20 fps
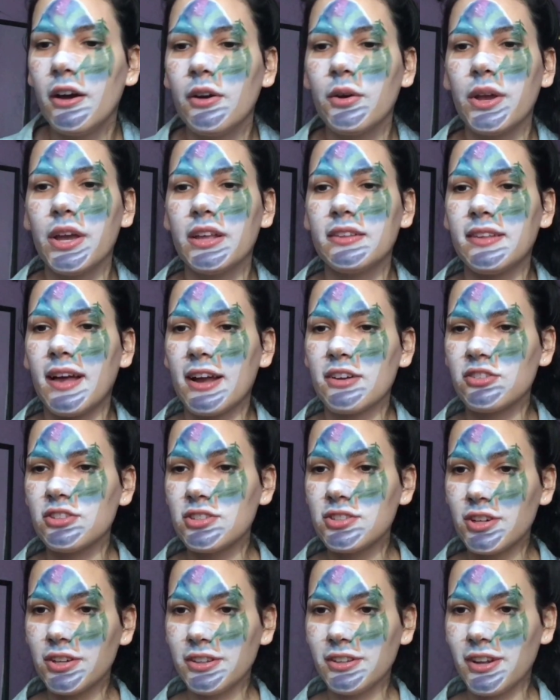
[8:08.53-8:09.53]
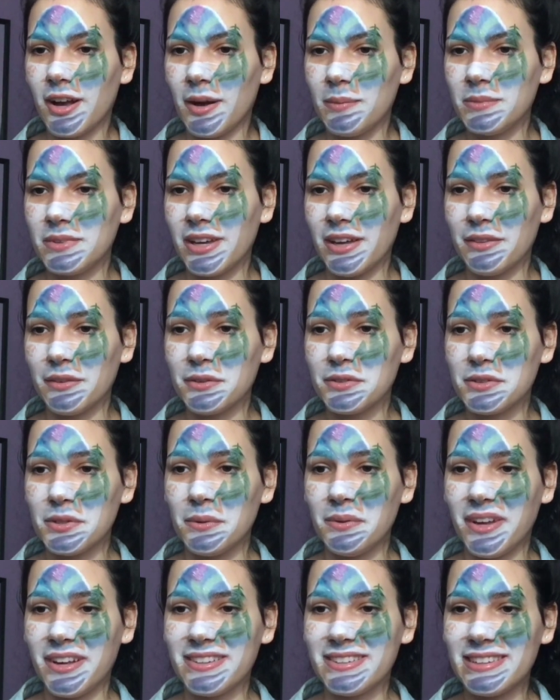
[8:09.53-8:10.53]
Okay, it's actually starting to come together so
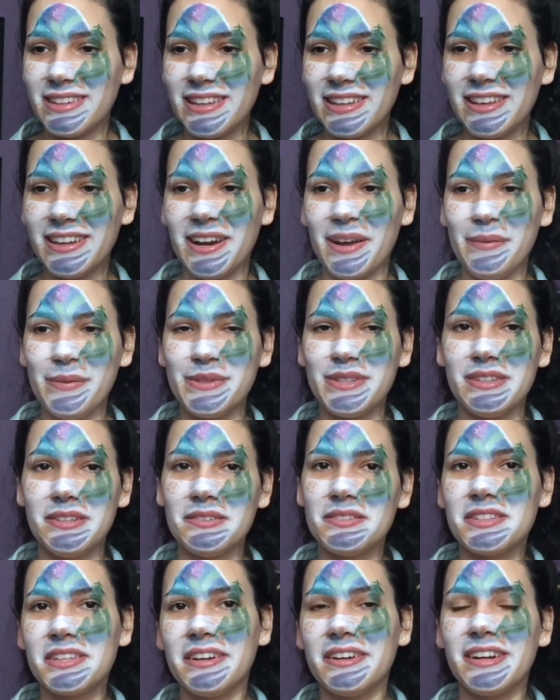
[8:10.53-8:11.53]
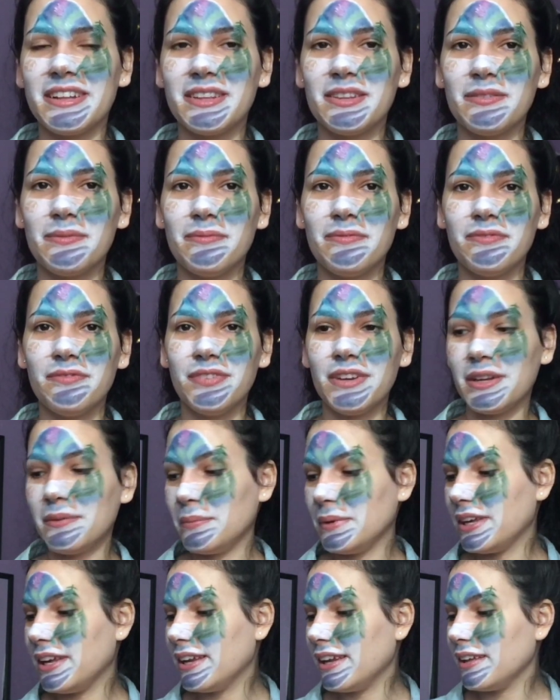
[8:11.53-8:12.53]
nicely and I was so scared at the freaking
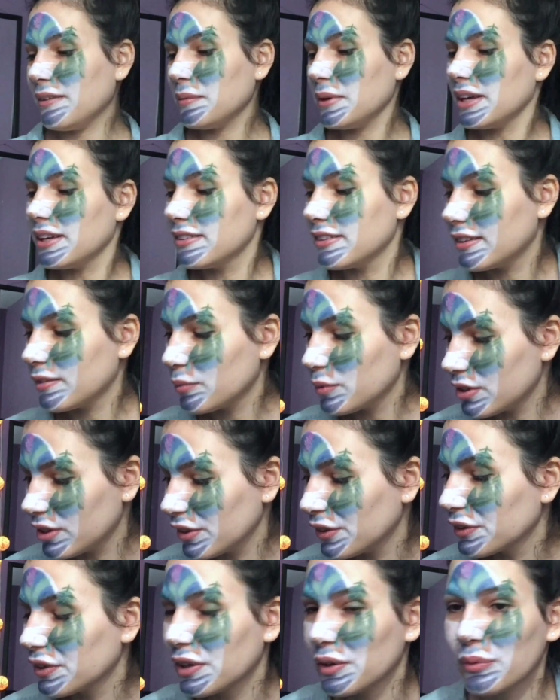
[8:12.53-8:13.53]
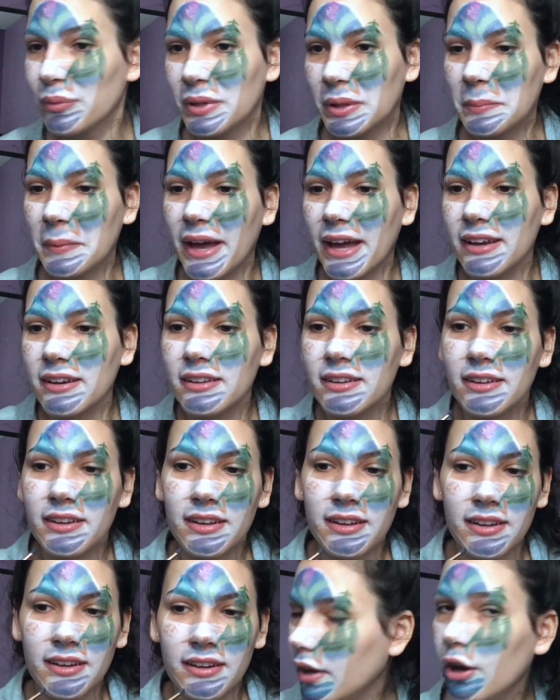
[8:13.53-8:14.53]
beginning because it was looking really bad.
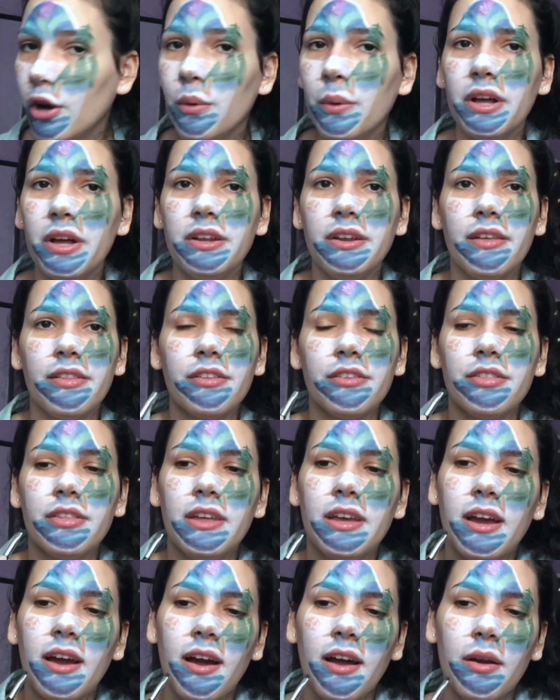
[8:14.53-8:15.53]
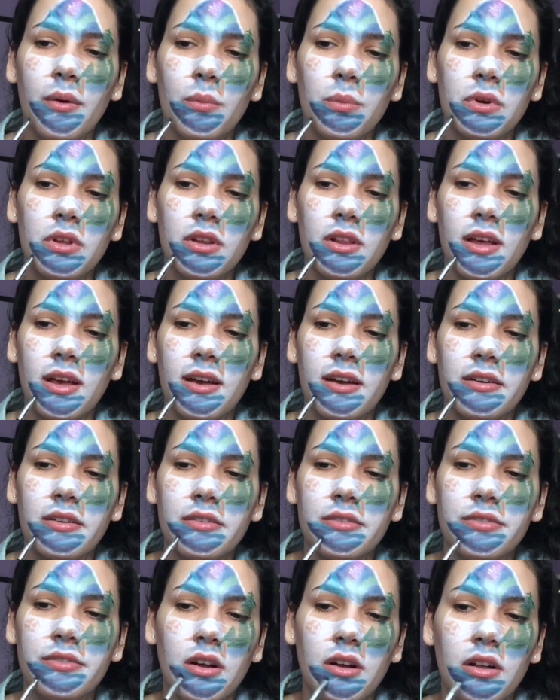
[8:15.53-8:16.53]
Oh, another thing, I will
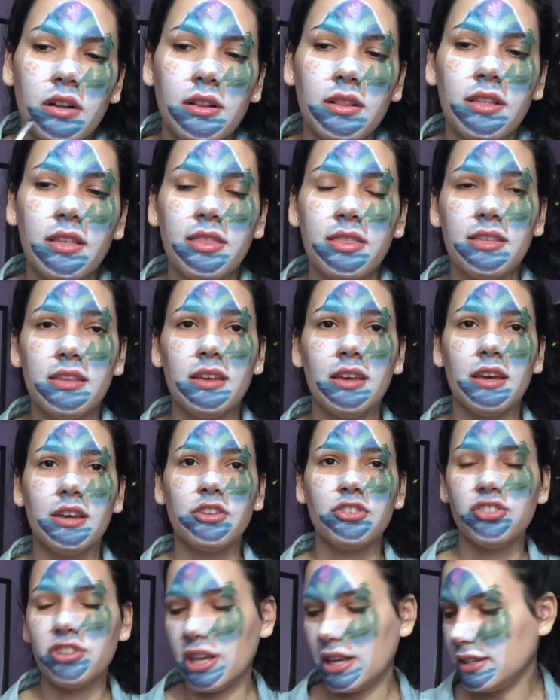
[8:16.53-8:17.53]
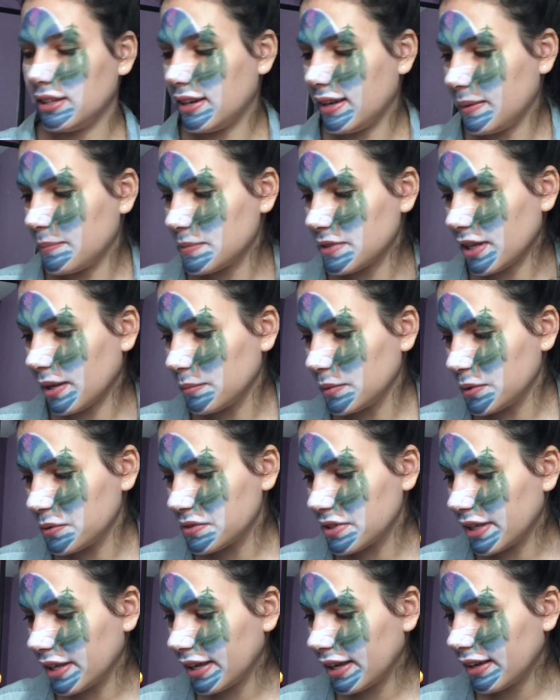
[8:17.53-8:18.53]
have all the shade names I'm
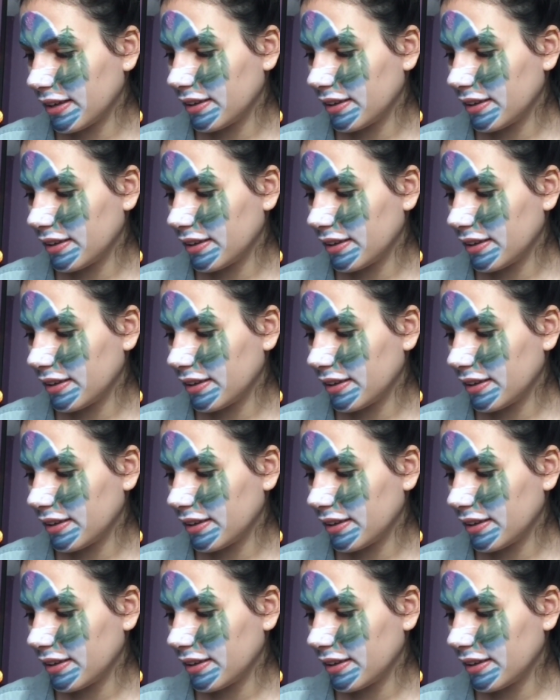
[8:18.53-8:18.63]
using